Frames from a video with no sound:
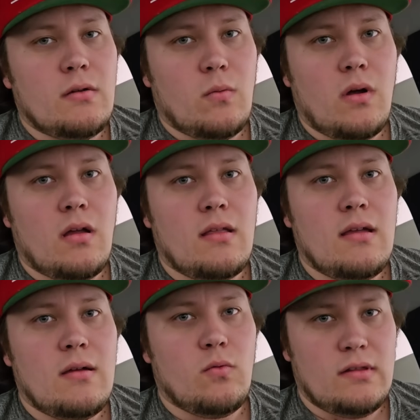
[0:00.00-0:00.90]
to run
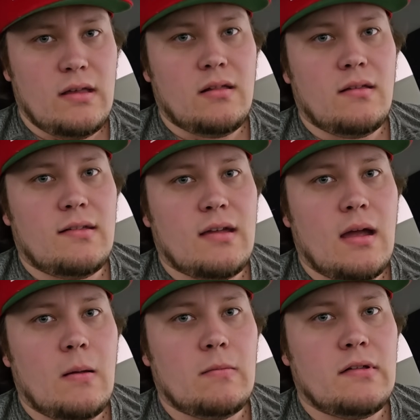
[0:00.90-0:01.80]
ridiculous
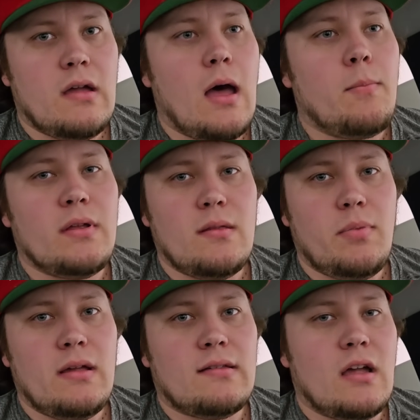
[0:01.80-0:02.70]
times, upping the
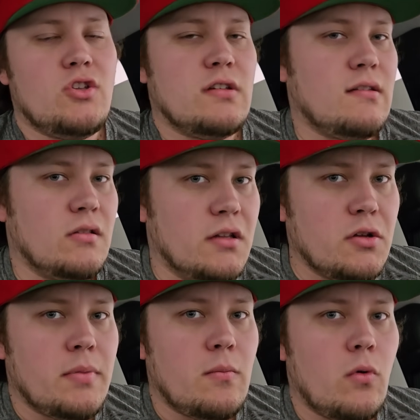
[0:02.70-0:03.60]
PSI just a little
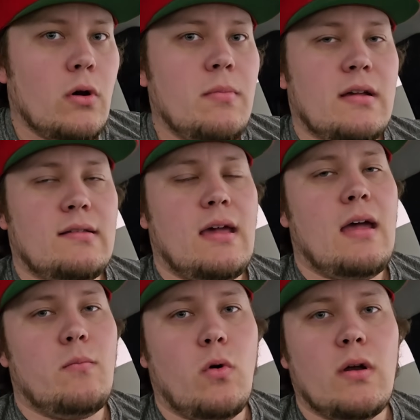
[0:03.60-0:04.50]
bit more because it
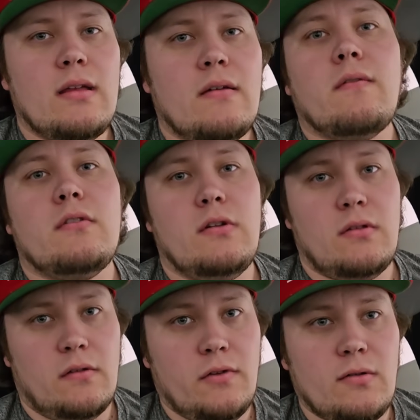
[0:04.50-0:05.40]
had more in it due to
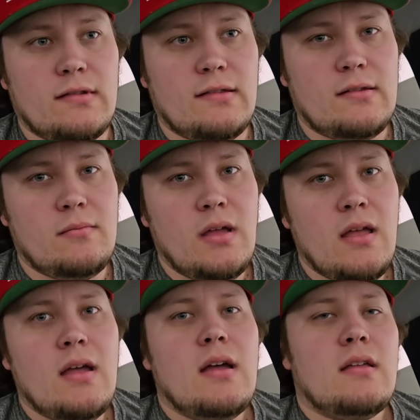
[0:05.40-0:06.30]
the fuel system.
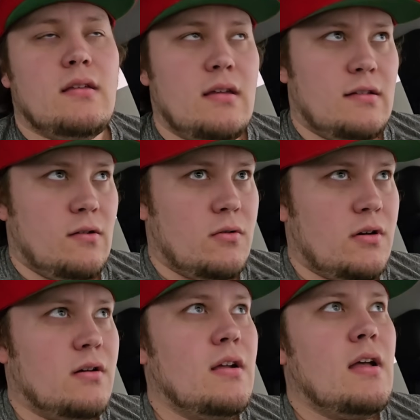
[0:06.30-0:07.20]
The next
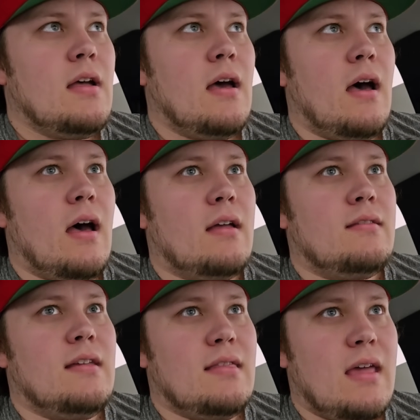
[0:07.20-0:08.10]
owner
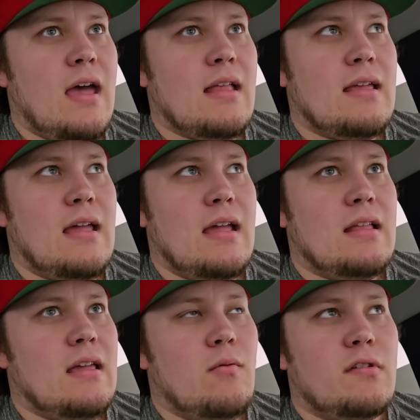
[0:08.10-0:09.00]
did that,
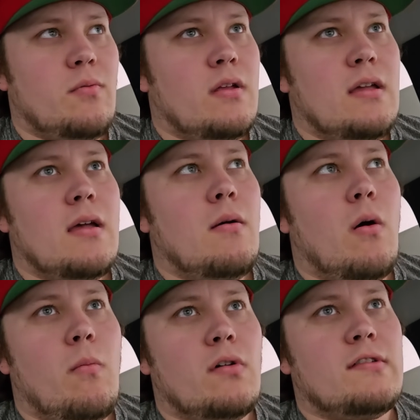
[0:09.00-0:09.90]
and it was running
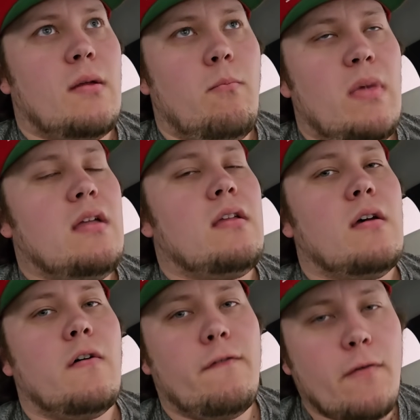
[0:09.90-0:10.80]
almost mid
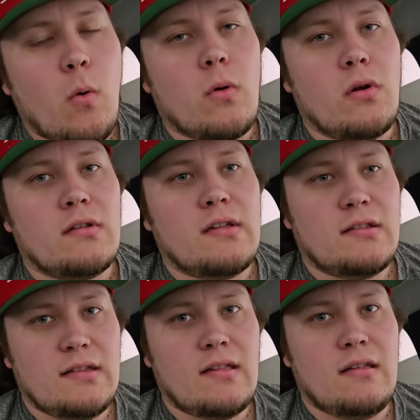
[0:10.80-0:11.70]
4s,
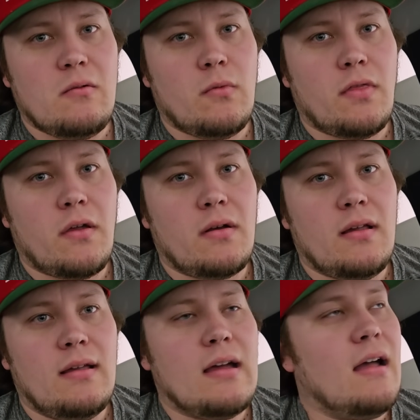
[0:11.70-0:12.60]
60 to
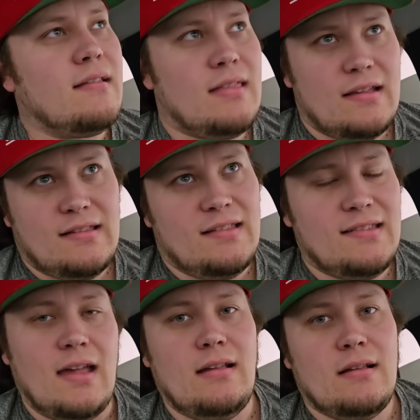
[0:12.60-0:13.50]
130. Guys, that's
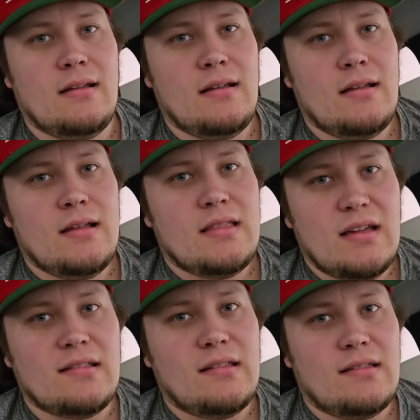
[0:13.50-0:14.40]
insane.
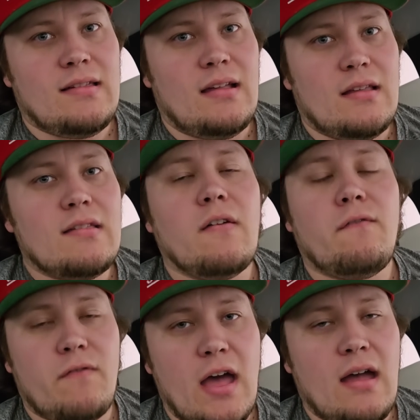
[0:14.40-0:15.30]
That's insane. That's a
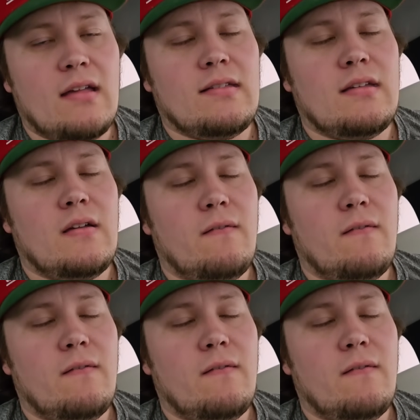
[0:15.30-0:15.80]
fast,